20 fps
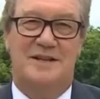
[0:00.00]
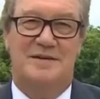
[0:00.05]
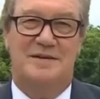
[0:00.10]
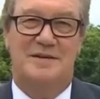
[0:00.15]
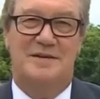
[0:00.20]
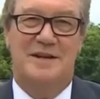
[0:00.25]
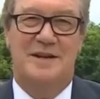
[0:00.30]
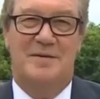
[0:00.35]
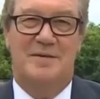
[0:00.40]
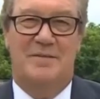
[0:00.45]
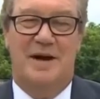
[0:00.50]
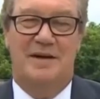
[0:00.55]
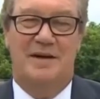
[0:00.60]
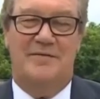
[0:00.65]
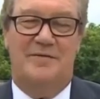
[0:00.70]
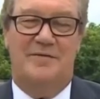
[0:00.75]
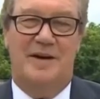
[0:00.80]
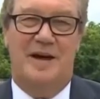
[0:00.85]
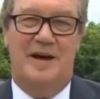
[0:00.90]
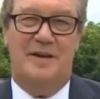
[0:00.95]
and my
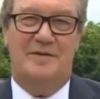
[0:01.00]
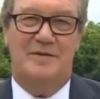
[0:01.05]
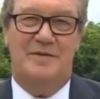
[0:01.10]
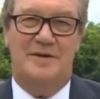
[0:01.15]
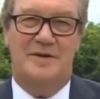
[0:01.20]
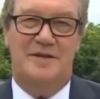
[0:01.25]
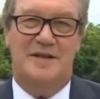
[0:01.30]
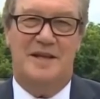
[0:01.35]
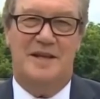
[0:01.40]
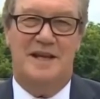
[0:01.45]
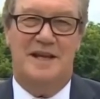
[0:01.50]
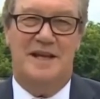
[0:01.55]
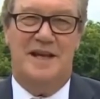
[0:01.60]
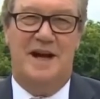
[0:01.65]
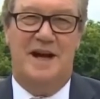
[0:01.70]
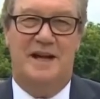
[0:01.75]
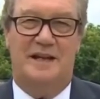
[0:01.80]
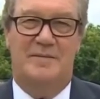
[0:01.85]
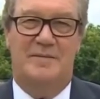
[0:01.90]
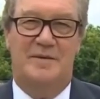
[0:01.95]
father was the
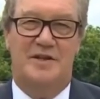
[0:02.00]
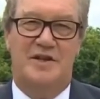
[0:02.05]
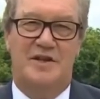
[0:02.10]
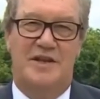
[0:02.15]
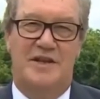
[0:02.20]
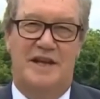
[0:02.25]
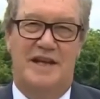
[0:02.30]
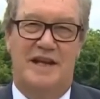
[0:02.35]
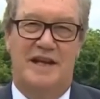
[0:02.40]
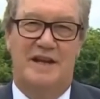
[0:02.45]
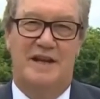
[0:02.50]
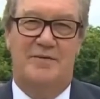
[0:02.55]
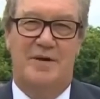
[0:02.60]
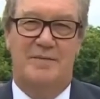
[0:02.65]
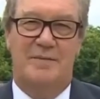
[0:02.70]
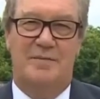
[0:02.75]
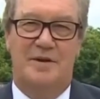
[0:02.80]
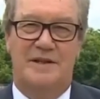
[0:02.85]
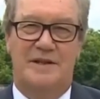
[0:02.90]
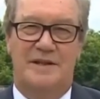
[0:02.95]
High Commissioner here
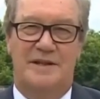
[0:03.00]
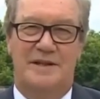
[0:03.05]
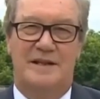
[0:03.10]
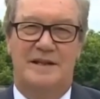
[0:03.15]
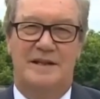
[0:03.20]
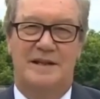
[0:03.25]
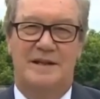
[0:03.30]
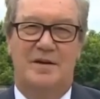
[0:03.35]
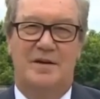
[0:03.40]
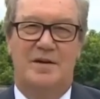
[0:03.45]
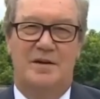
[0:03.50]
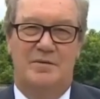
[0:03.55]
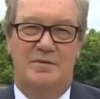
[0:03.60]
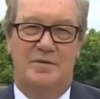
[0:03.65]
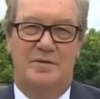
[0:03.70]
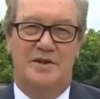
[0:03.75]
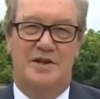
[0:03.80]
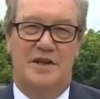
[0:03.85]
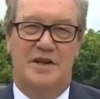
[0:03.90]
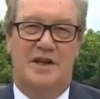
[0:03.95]
when Britain
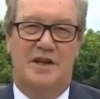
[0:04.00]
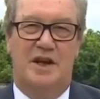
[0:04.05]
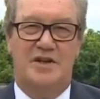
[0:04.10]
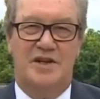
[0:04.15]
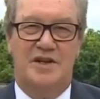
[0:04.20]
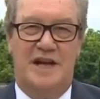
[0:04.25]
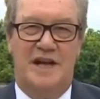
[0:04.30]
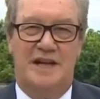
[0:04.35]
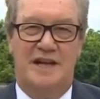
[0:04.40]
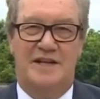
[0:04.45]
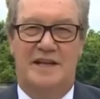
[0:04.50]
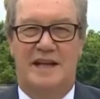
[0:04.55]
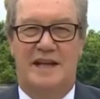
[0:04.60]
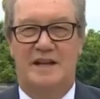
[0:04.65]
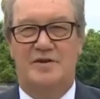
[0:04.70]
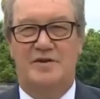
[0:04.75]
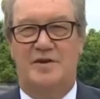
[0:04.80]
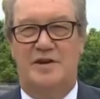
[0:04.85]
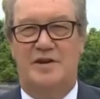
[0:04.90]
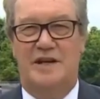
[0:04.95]
was negotiating
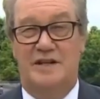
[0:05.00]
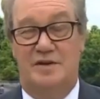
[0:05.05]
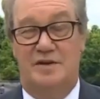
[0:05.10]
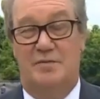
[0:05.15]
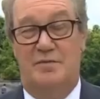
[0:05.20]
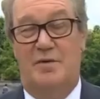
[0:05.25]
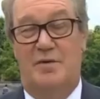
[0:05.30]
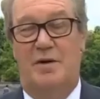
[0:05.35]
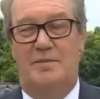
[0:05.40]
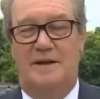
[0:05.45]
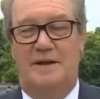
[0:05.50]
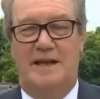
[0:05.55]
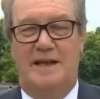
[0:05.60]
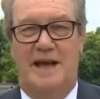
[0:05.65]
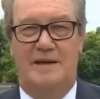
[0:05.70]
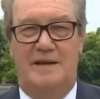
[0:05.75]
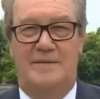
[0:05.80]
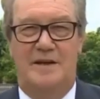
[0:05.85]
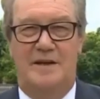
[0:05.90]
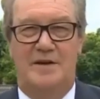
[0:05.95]
entry into what
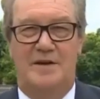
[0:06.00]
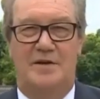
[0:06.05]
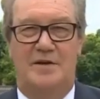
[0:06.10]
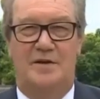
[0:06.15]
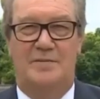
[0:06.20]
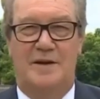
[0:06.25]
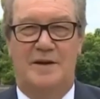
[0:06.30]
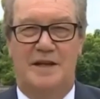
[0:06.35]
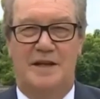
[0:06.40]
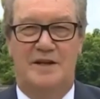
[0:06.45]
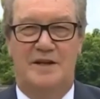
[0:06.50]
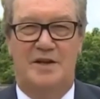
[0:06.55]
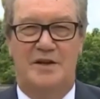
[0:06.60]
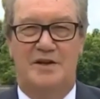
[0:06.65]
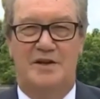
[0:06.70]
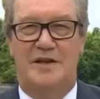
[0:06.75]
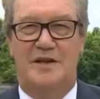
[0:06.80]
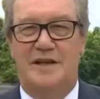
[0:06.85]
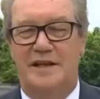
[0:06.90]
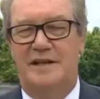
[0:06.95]
became the European
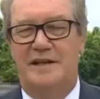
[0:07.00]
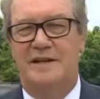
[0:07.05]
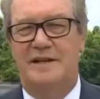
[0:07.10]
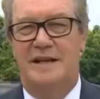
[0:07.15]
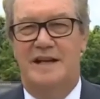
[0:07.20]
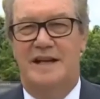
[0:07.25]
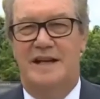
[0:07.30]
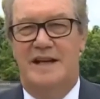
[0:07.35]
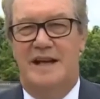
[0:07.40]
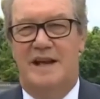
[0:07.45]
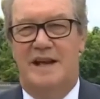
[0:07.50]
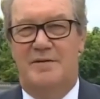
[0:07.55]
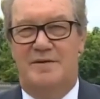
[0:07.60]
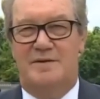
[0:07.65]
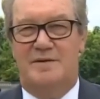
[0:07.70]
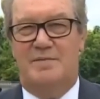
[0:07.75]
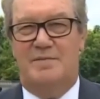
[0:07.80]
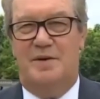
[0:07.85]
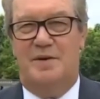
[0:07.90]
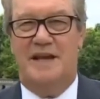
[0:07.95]
Union, and he
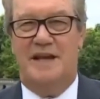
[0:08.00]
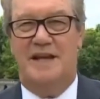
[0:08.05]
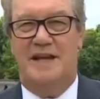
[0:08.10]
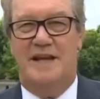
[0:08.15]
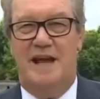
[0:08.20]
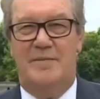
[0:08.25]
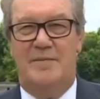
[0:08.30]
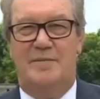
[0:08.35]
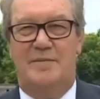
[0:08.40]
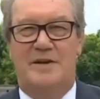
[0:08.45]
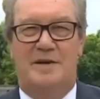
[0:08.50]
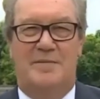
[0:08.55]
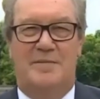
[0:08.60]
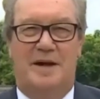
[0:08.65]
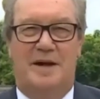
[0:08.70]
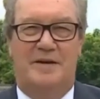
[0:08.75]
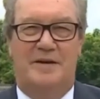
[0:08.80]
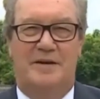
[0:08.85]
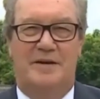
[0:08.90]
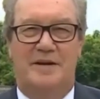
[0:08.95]
was pretty unhappy
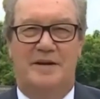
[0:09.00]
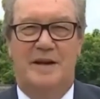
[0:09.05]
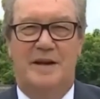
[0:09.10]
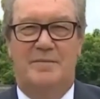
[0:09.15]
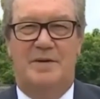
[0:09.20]
about it.